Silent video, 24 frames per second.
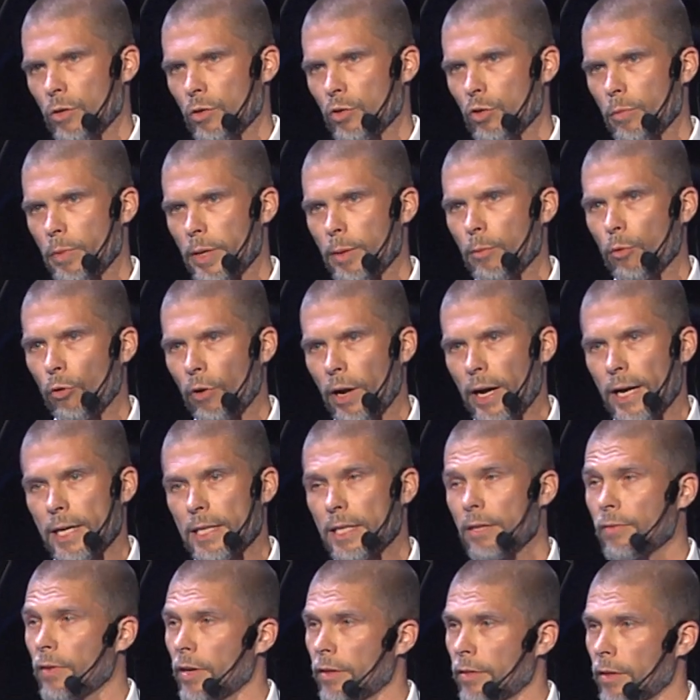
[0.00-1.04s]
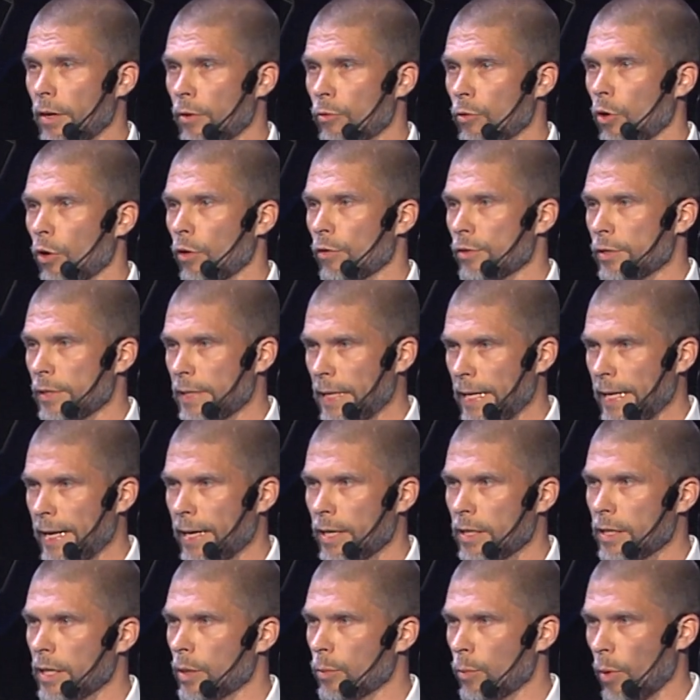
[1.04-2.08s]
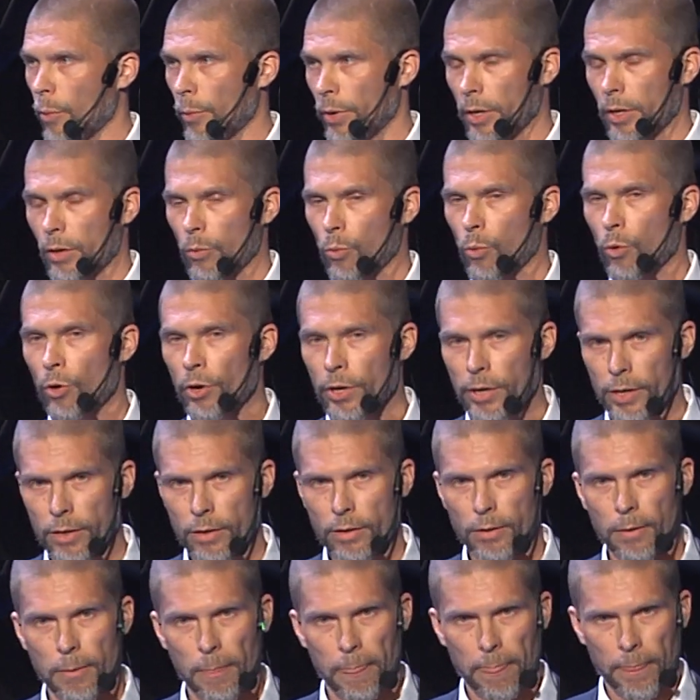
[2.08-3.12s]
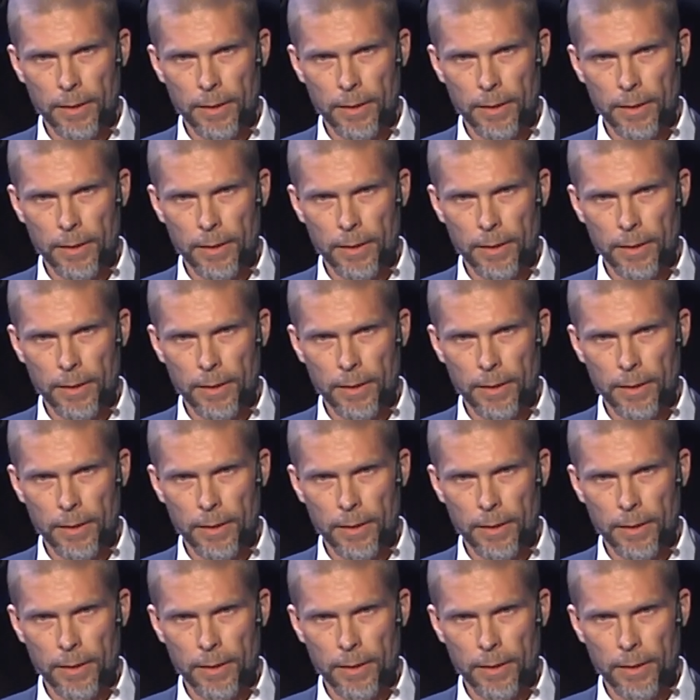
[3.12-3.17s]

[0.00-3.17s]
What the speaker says: to be more active in that role of selecting when we get a warning,